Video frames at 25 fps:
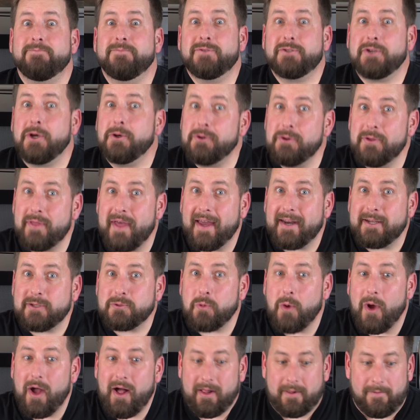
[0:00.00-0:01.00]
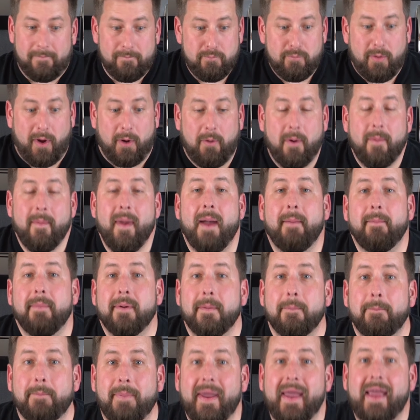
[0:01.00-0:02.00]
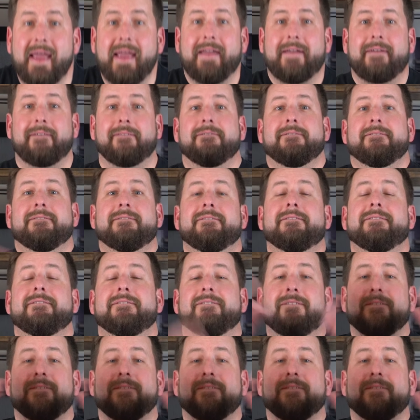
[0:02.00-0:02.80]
So do that as well. But remember, be the